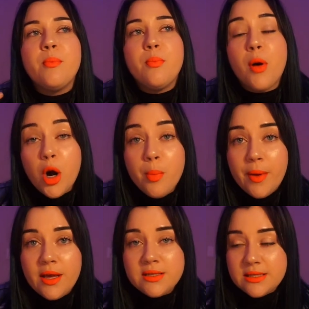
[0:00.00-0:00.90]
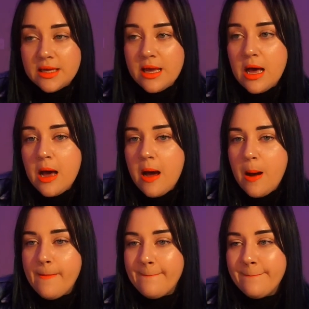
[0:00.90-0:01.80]
purpose,
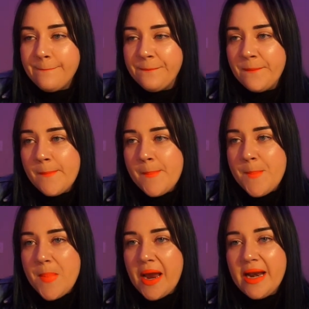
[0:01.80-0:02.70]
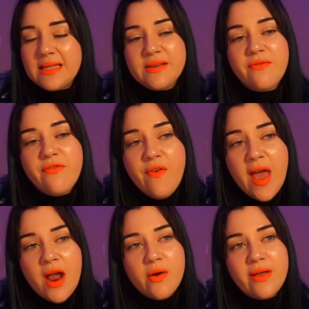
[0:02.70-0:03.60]
and it's a
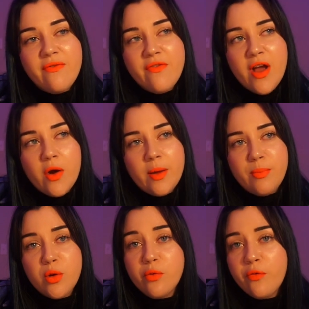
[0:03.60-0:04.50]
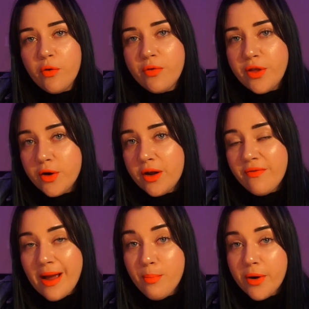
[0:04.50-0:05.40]
very, very beautiful etheric
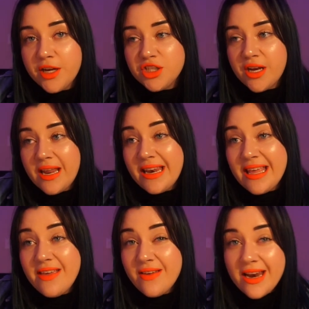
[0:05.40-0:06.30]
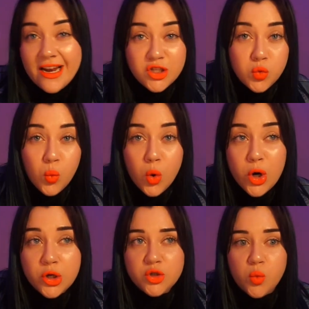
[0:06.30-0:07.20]
vibration. And even in its
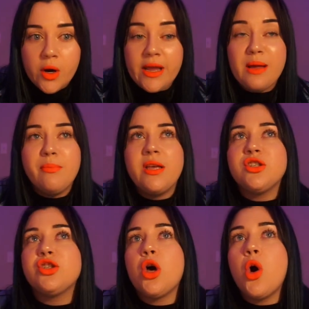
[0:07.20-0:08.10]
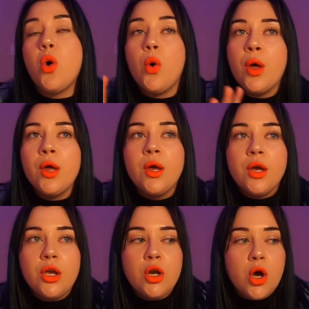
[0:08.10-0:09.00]
worst, where it can be so,
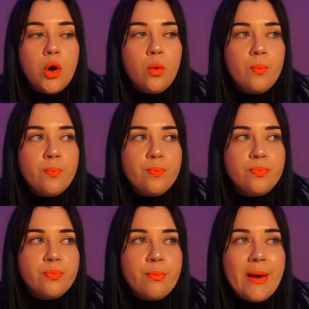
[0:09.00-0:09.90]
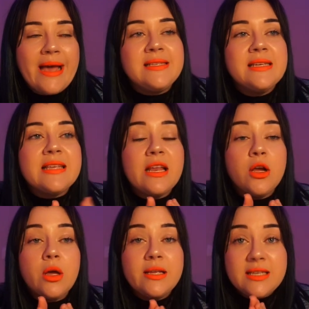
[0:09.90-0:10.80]
you know, Pisces
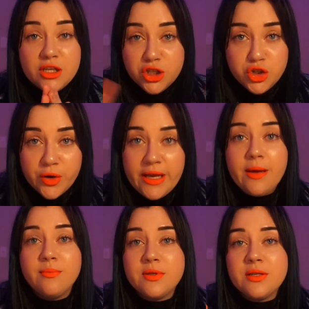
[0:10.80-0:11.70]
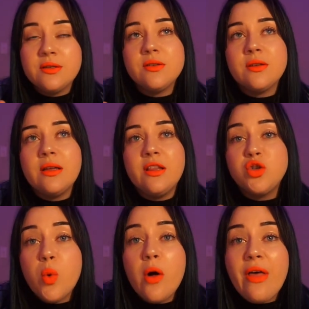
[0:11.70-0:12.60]
is extremes. The
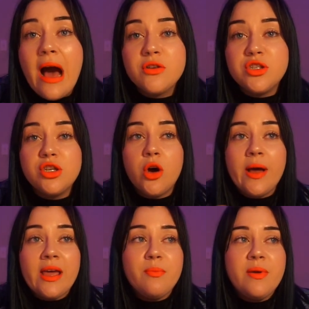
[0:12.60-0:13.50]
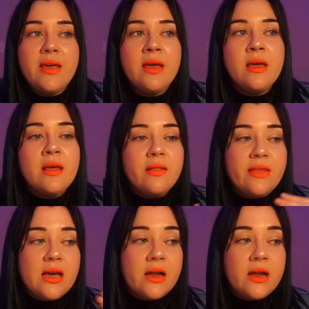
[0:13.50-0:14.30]
12th house, you know, it could be the